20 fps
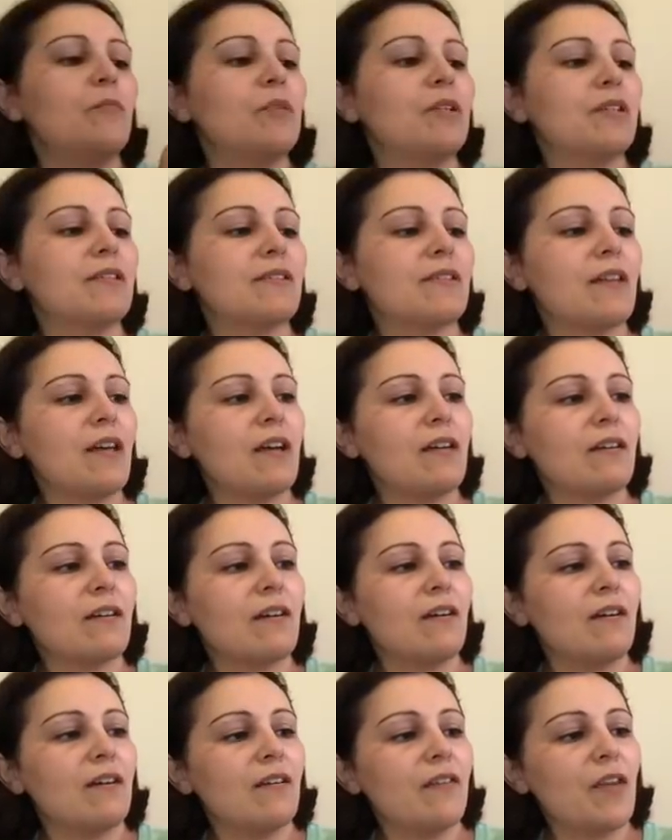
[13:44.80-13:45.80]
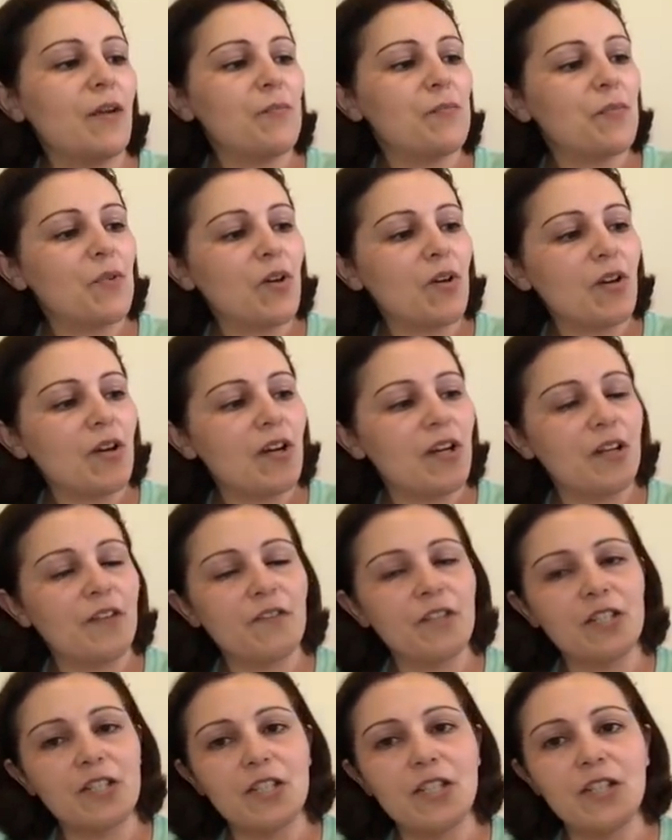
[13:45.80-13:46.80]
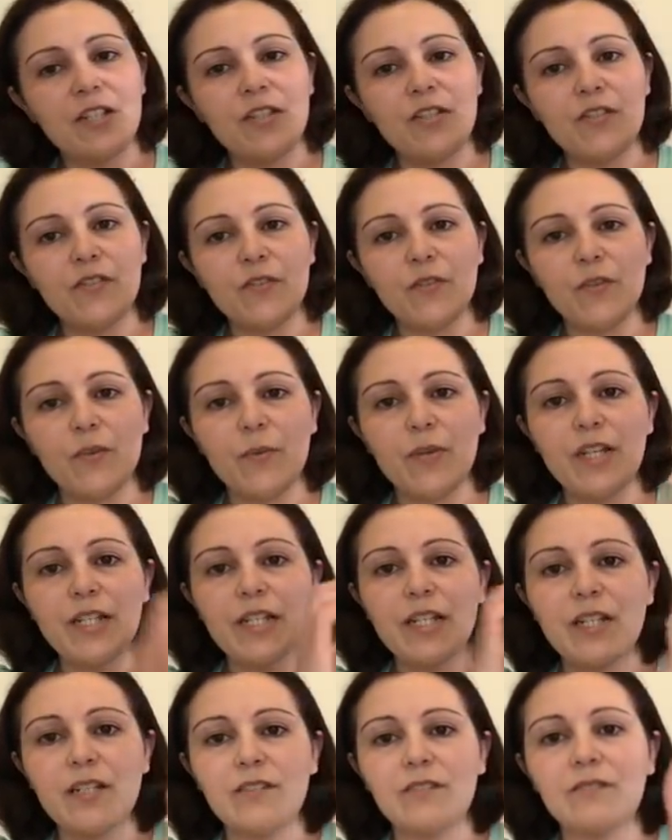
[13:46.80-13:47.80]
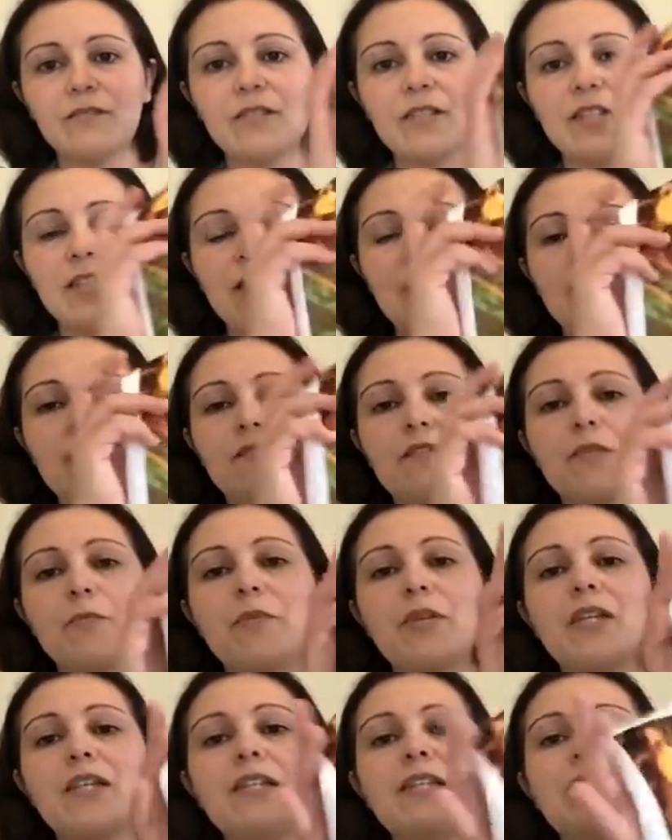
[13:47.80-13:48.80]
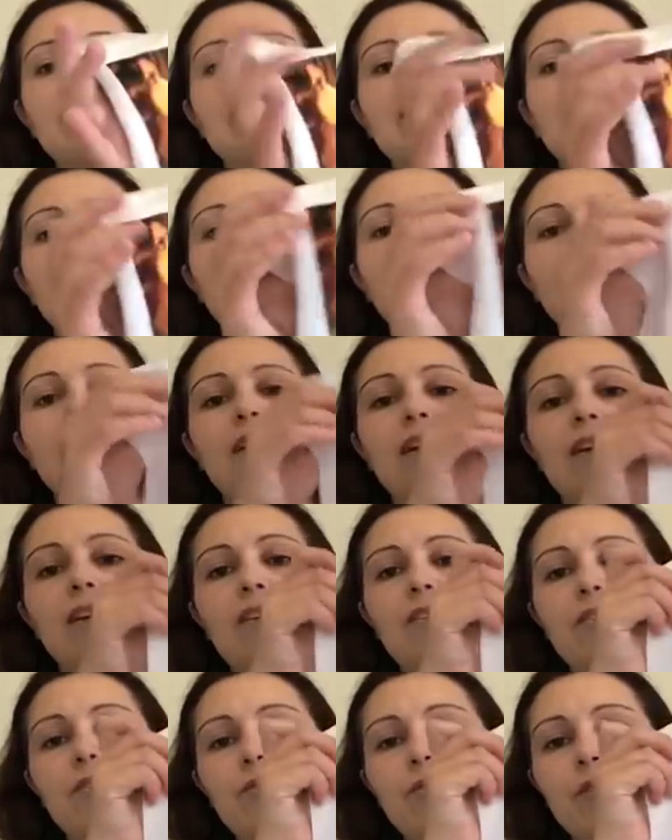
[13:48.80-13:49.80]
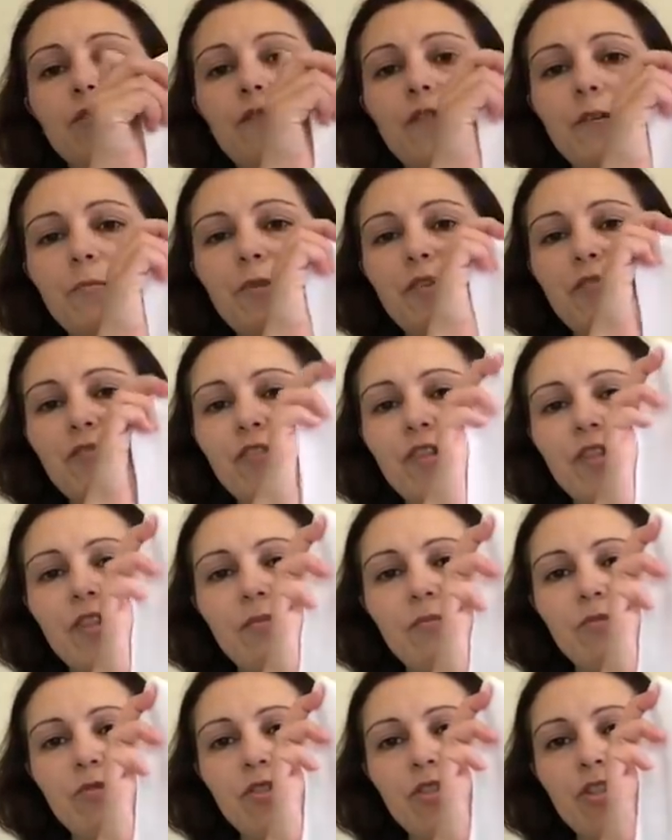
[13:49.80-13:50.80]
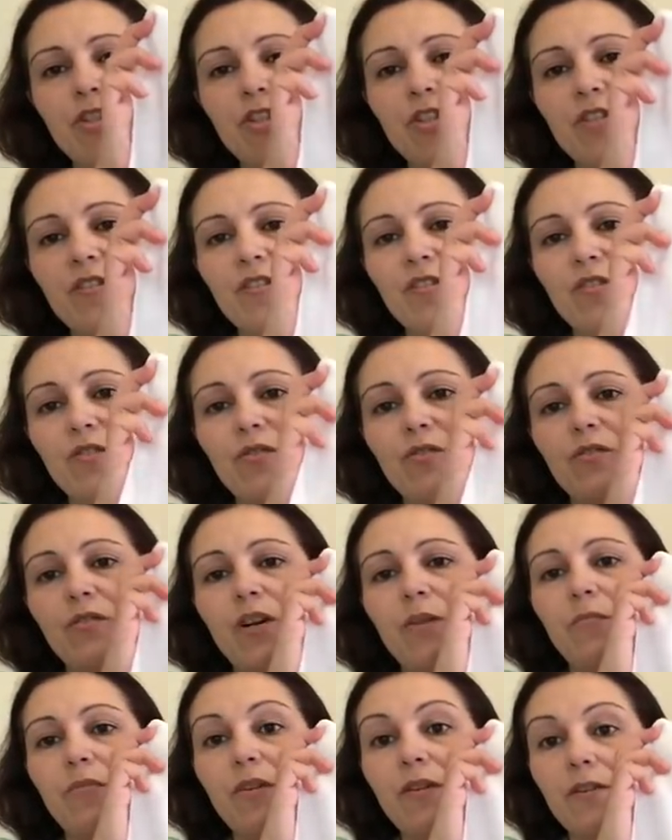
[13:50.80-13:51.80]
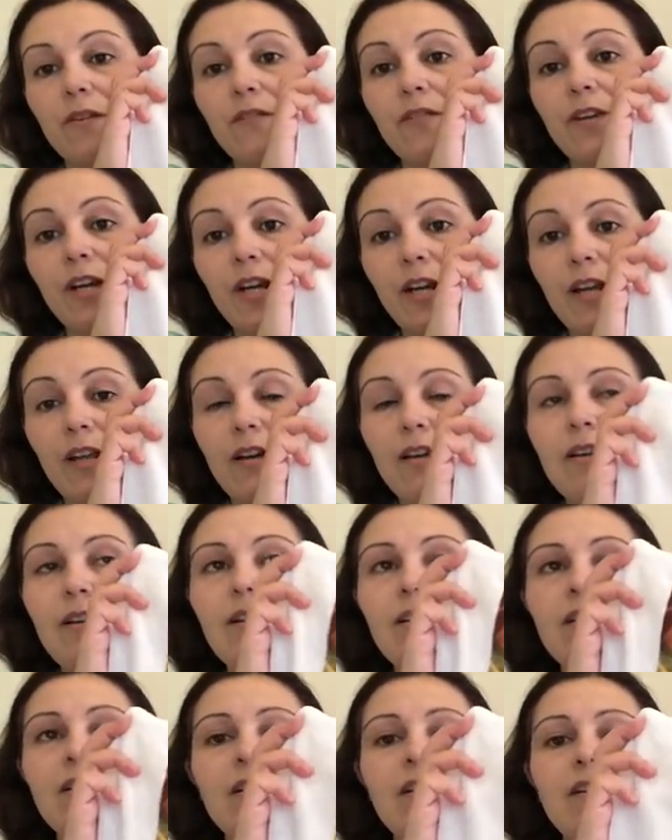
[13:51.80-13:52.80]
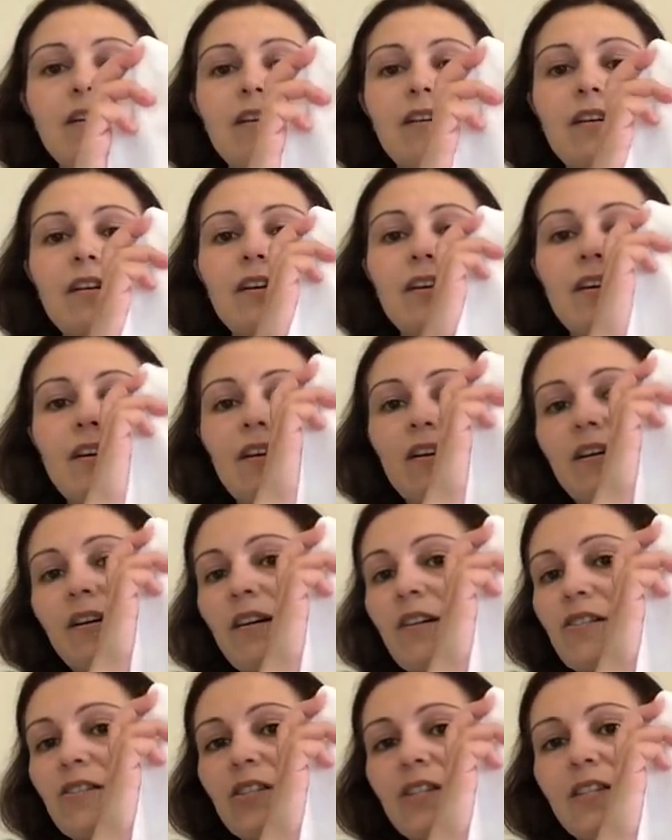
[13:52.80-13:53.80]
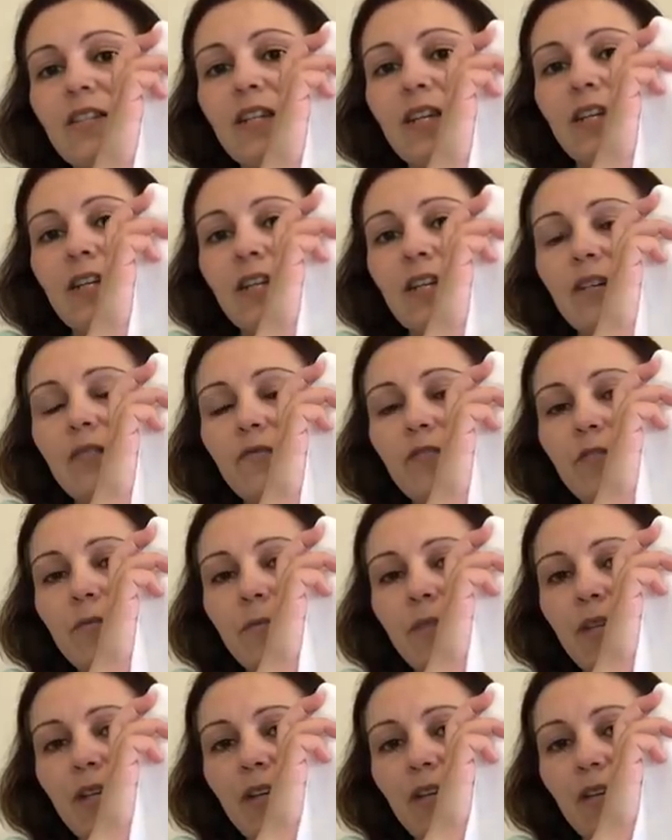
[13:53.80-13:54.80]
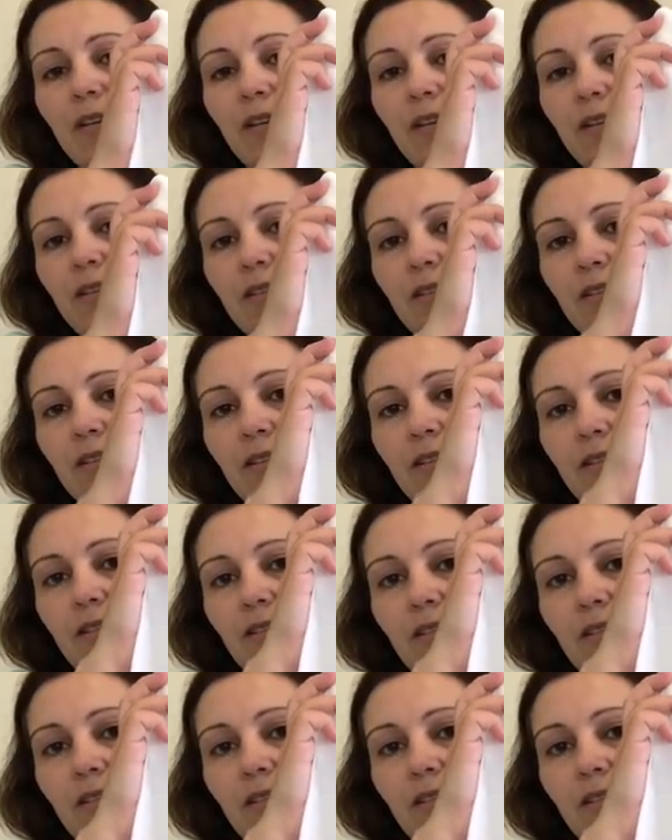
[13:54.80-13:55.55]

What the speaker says: because that block kind of continues all the way down to the end of the piece. And I thought if I'm ever in the mood to just do a block of colour, I'll just take it up from there, and